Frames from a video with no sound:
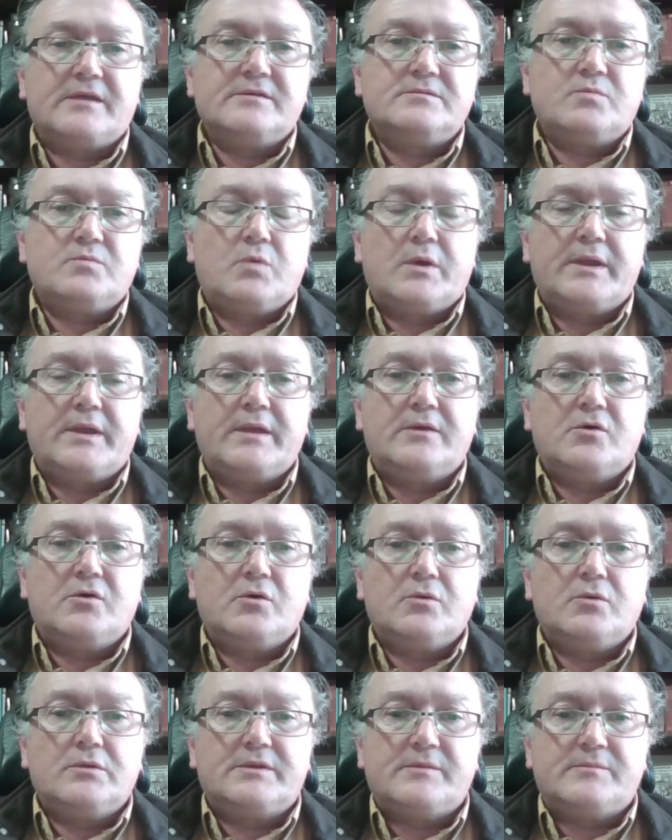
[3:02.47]
what he
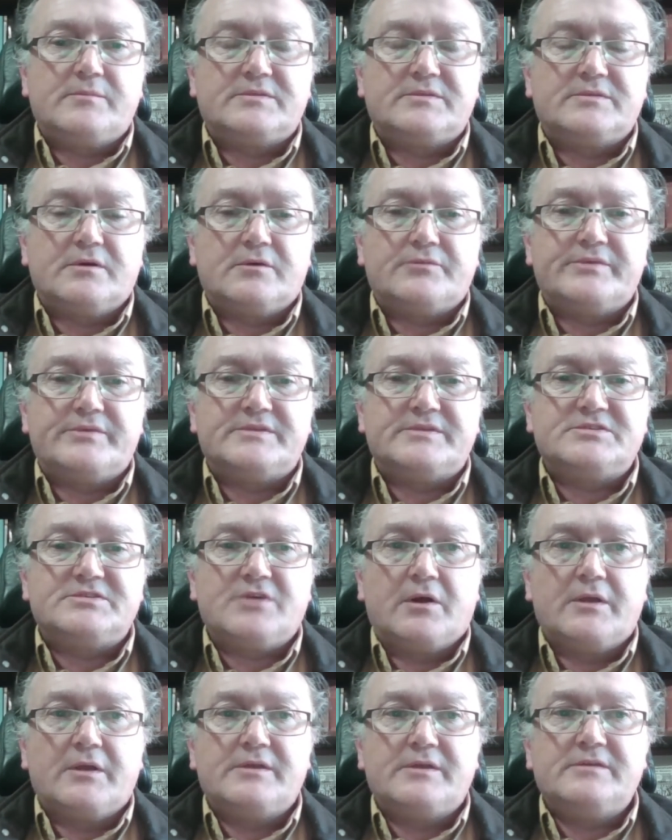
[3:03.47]
called himself and
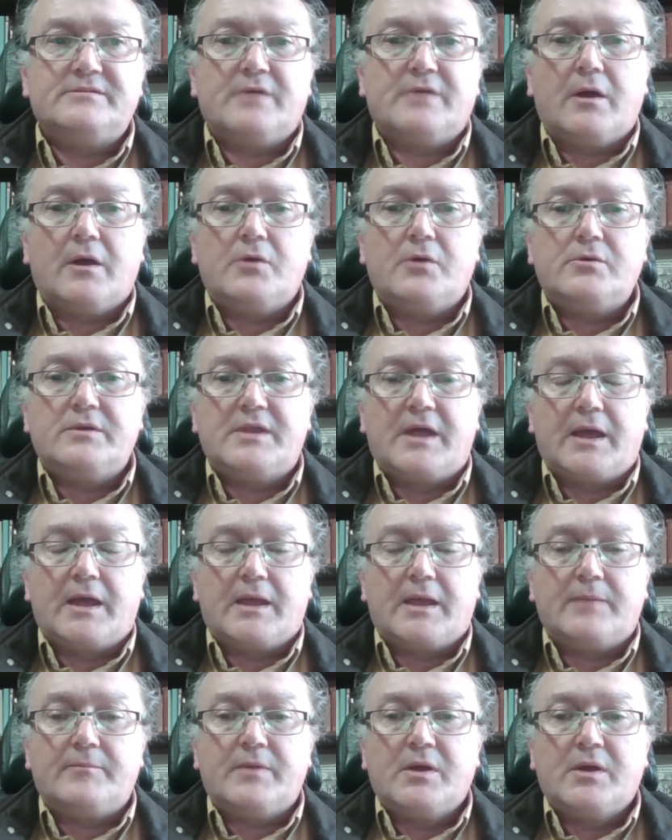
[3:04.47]
signed his own
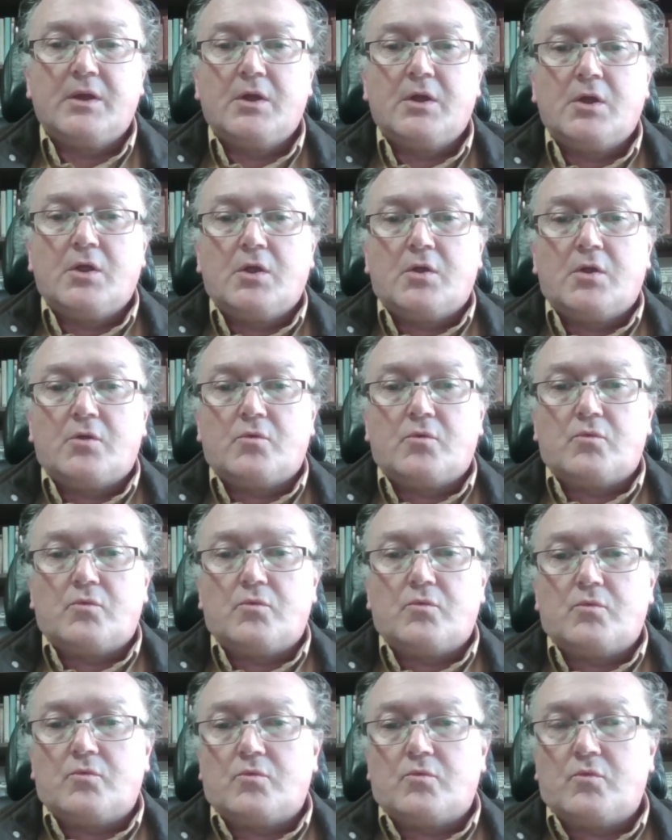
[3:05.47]
name
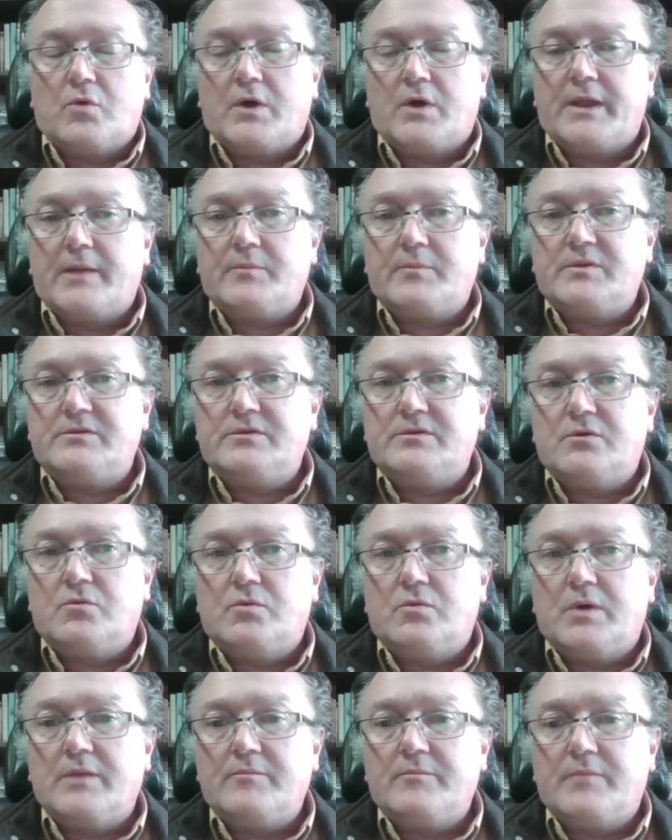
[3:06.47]
right up until
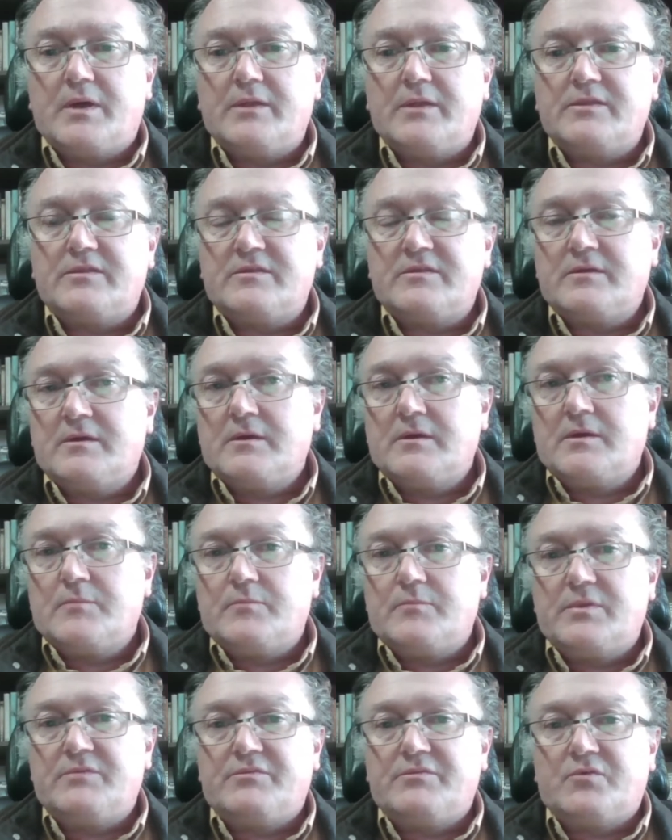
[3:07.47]
1 month
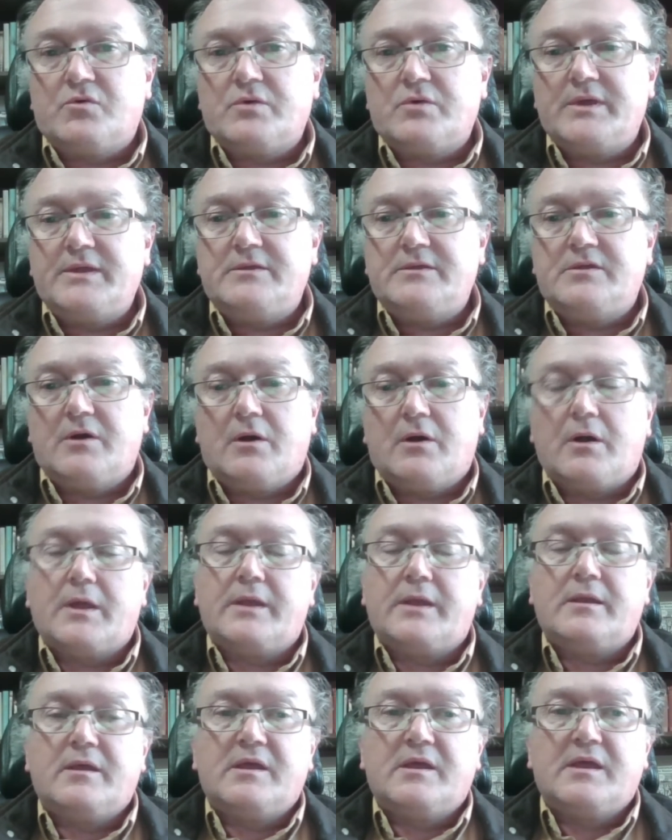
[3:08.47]
before he
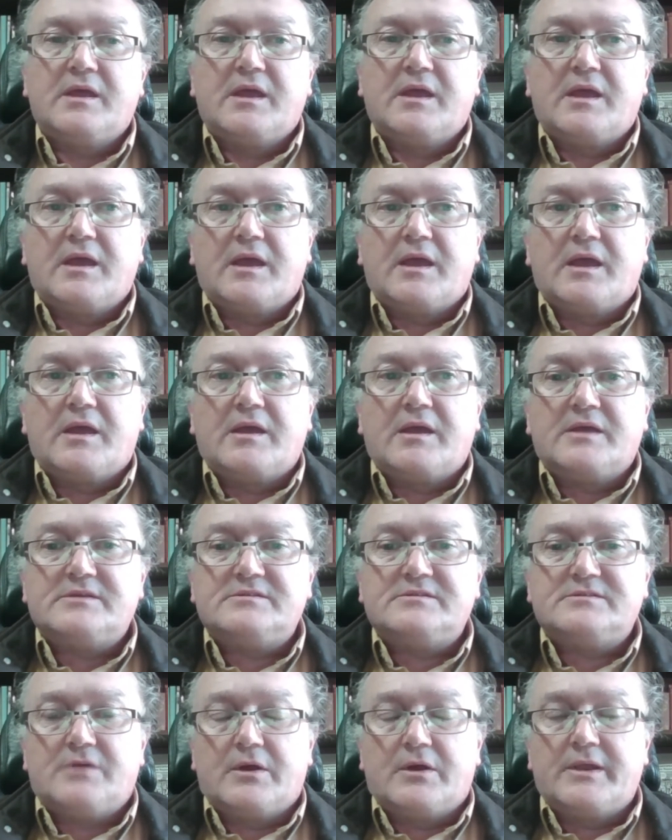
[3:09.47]
died,
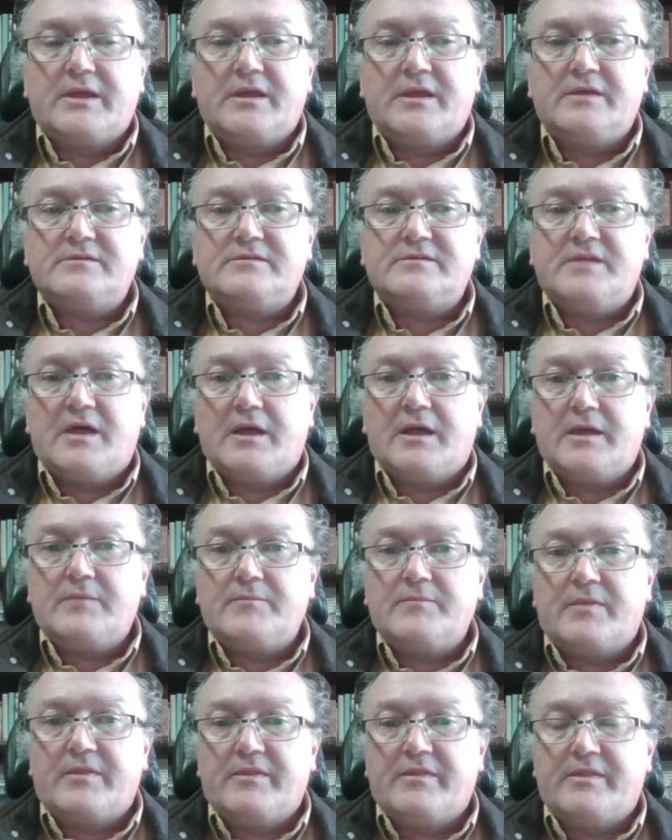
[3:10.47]
signing his name
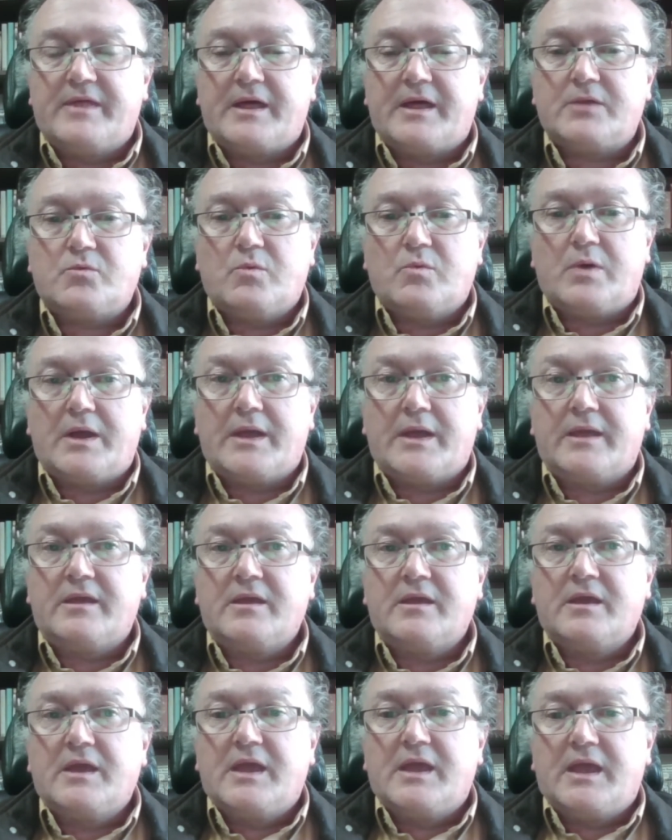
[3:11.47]
that way
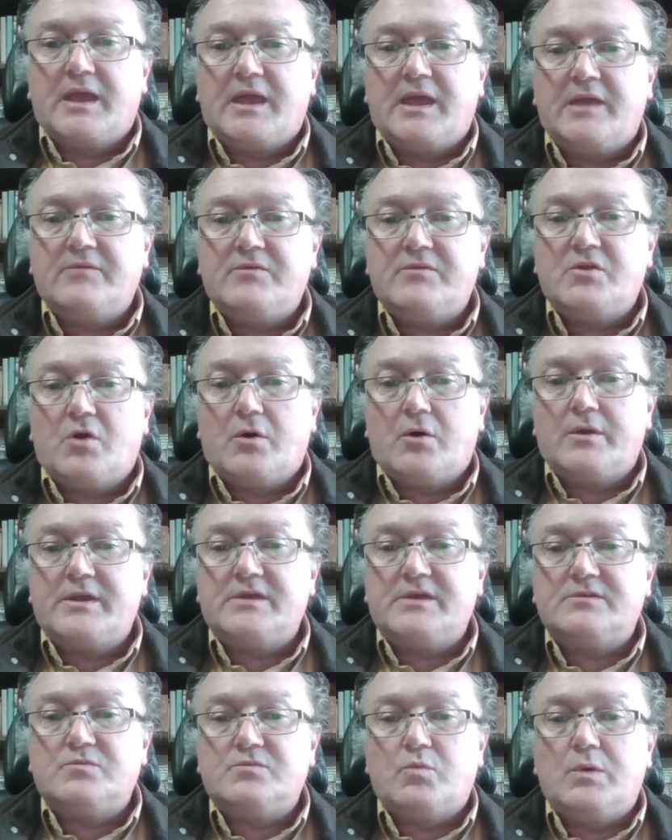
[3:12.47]
even on
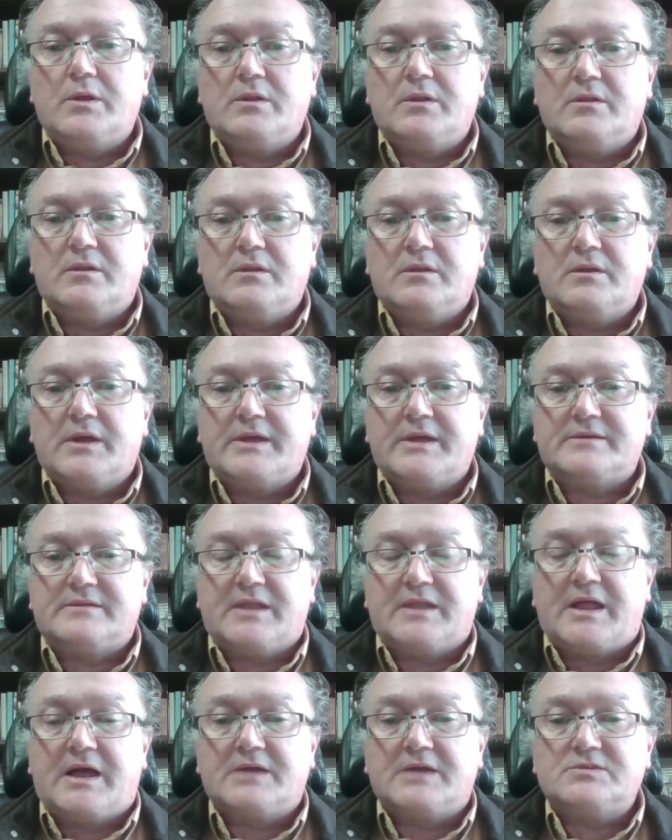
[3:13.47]
his will, his
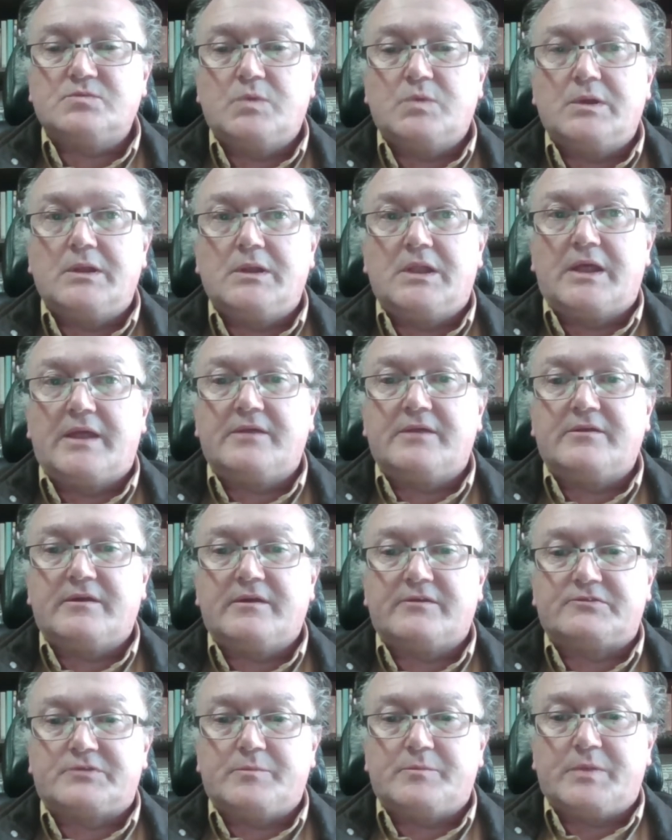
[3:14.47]
last will and
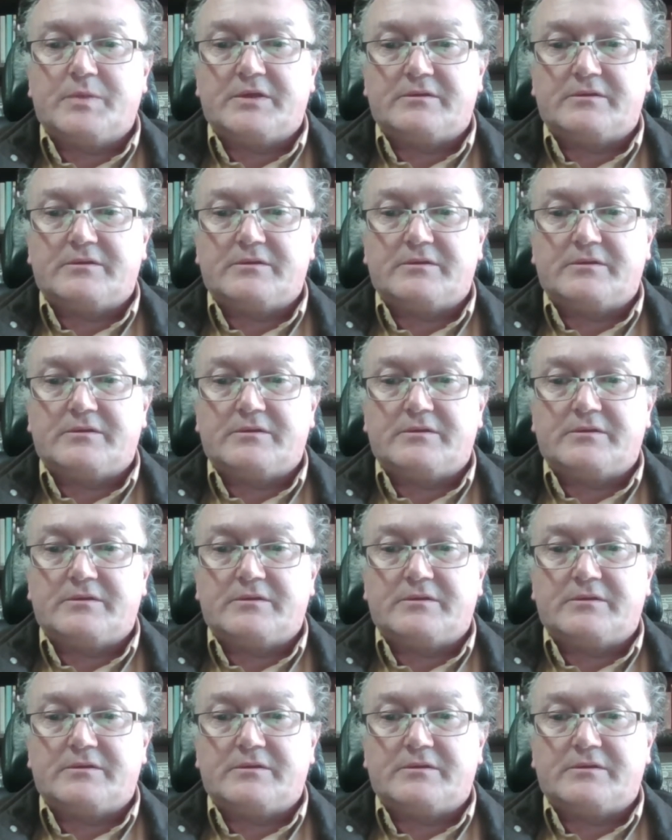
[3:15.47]
testament.